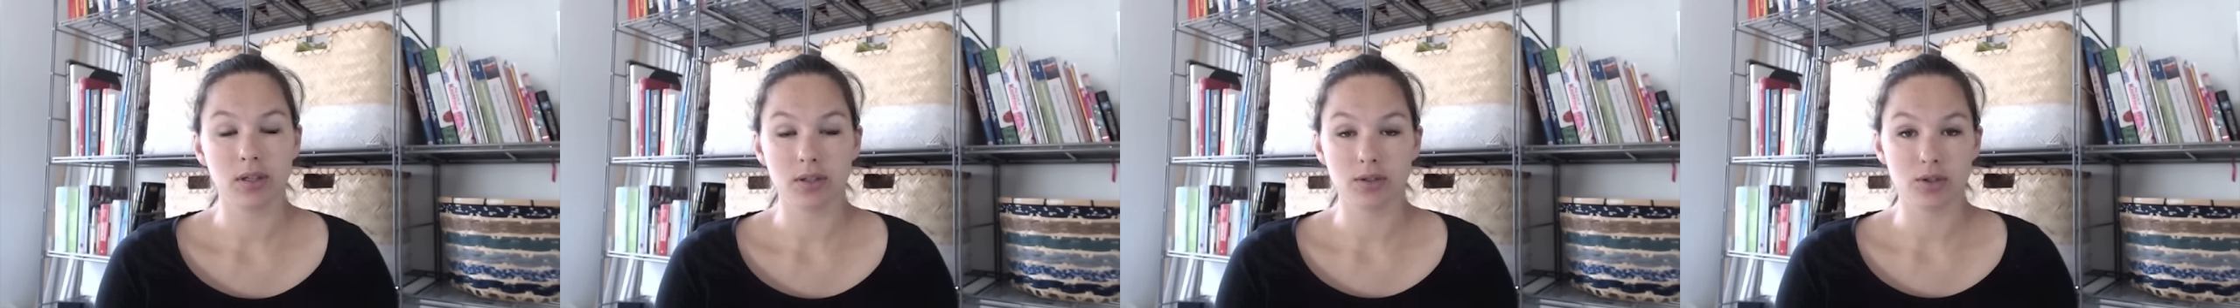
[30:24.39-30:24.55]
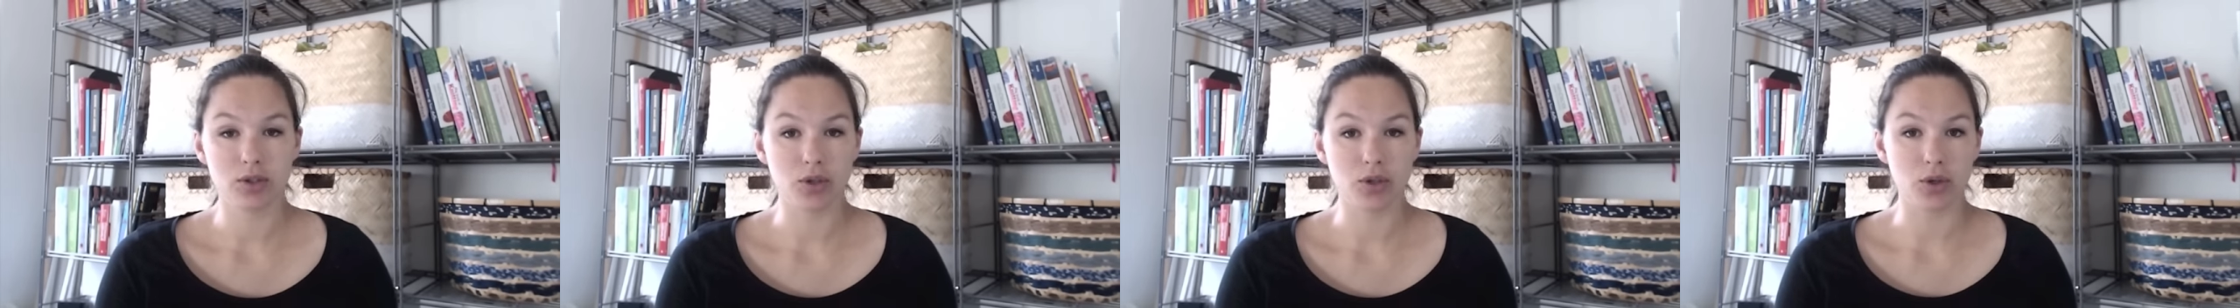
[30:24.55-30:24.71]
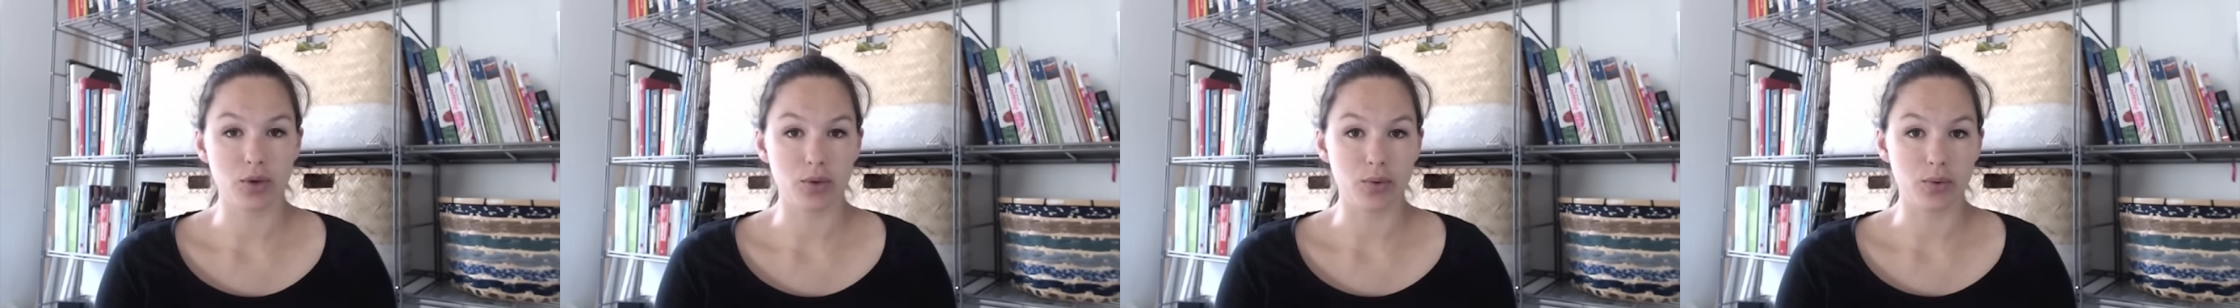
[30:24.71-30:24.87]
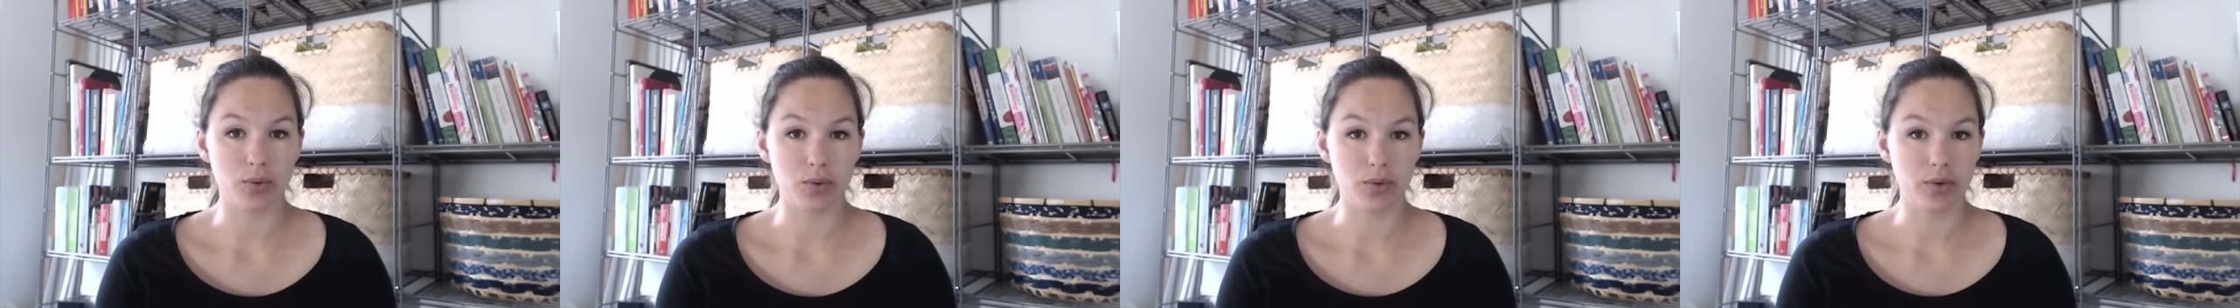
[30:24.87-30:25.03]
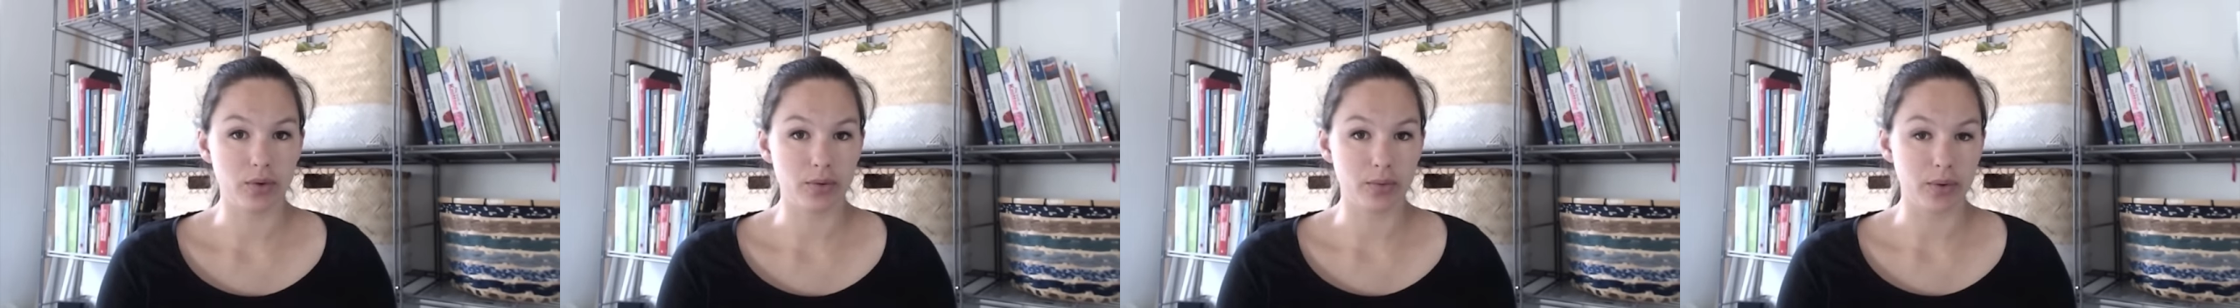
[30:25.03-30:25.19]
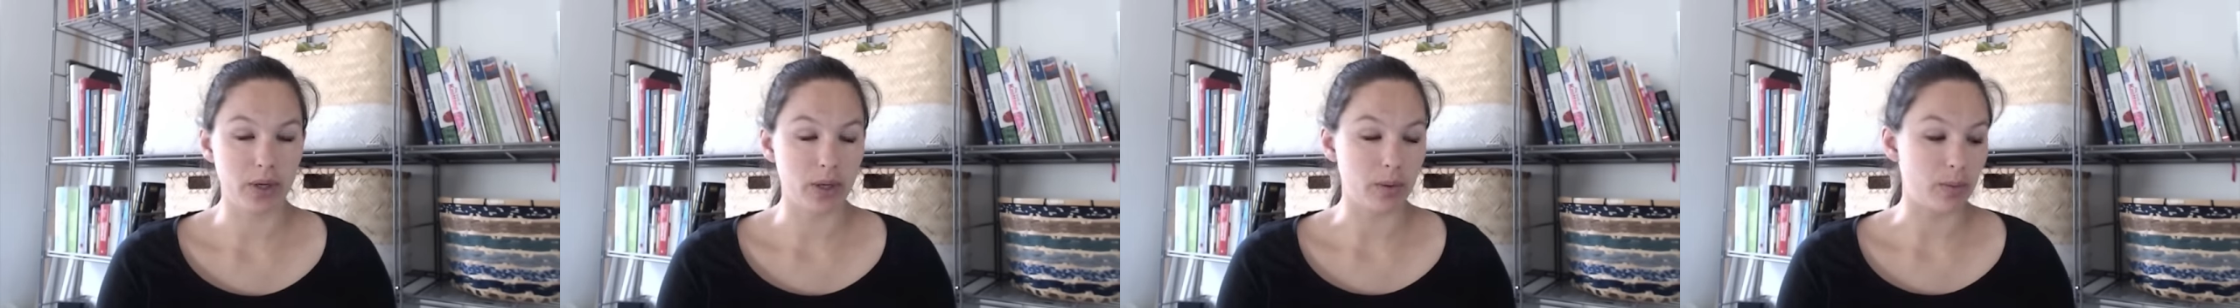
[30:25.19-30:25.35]

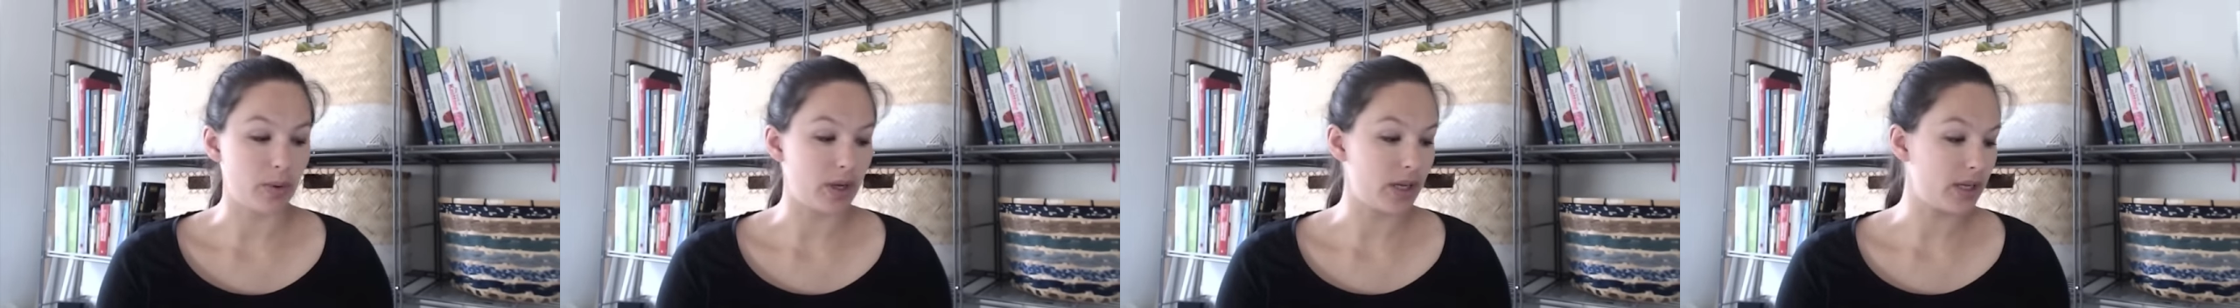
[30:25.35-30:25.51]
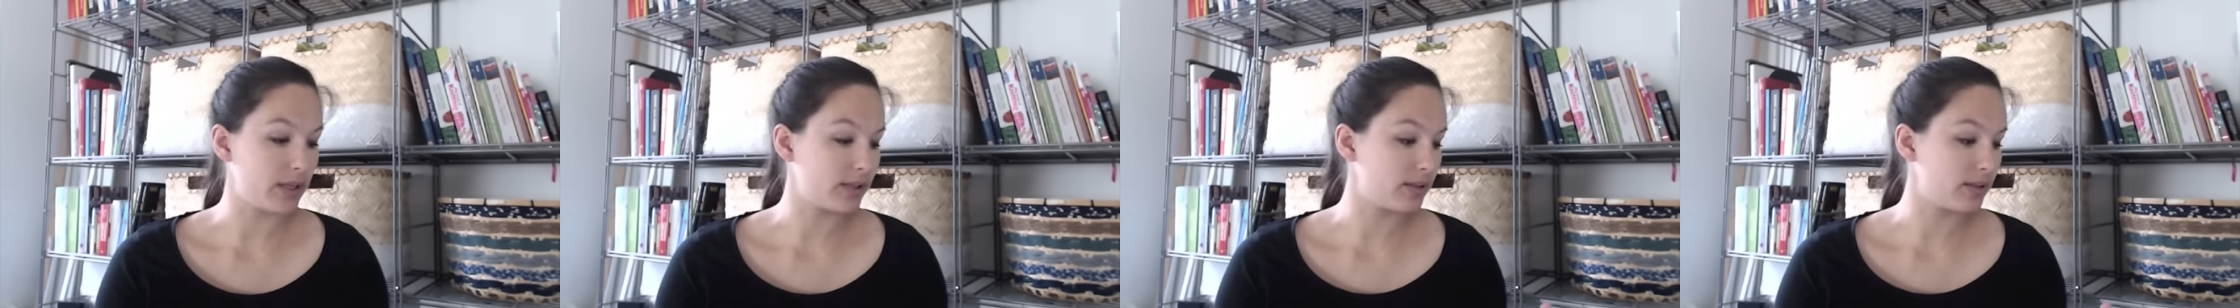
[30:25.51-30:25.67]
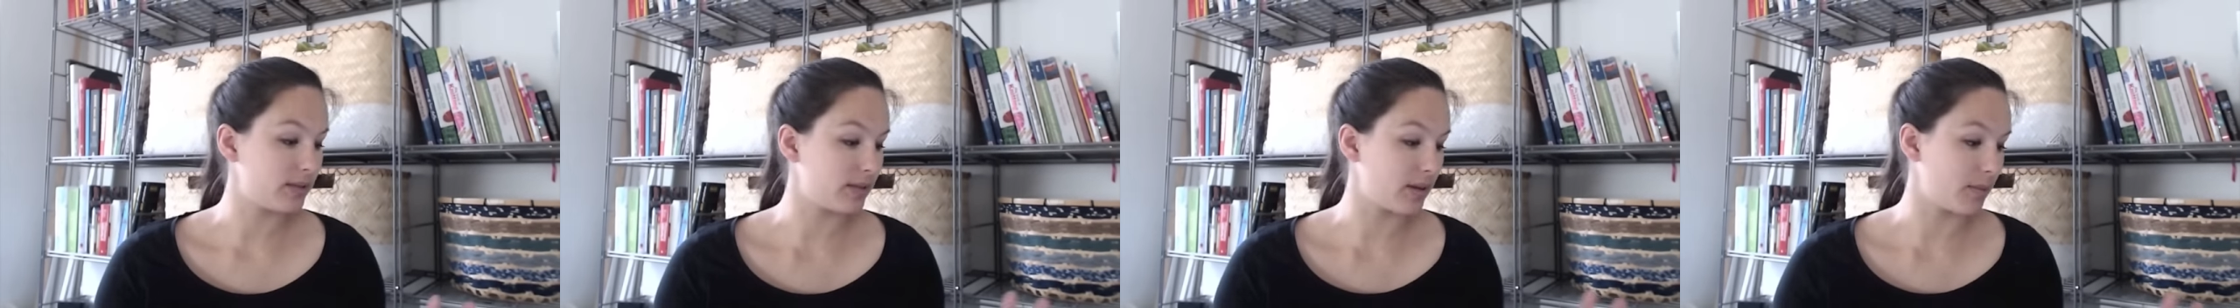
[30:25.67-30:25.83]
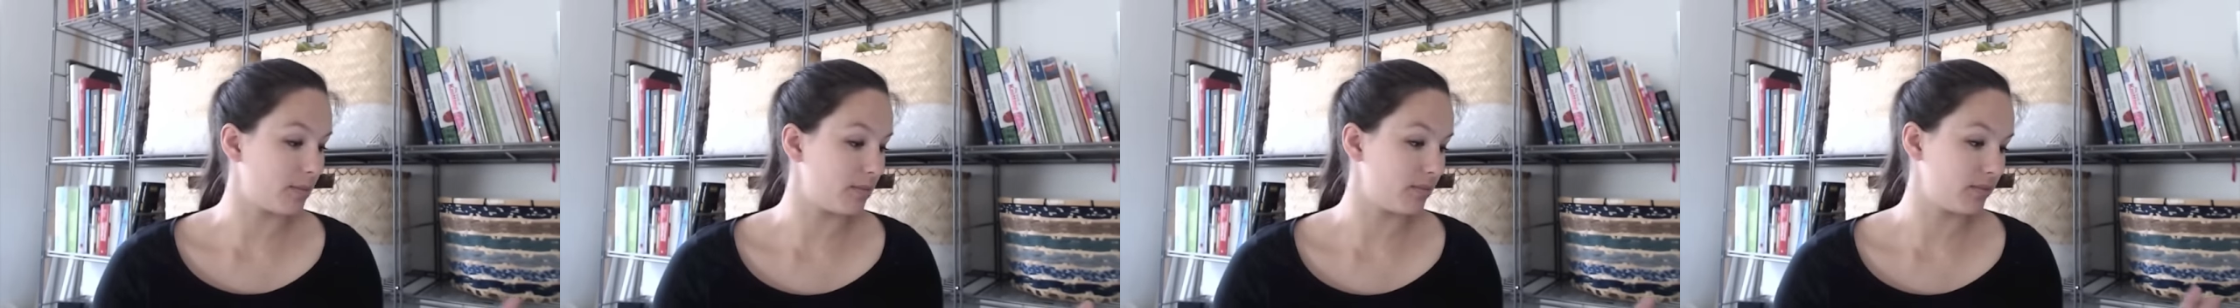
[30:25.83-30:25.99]
2-3 weeks,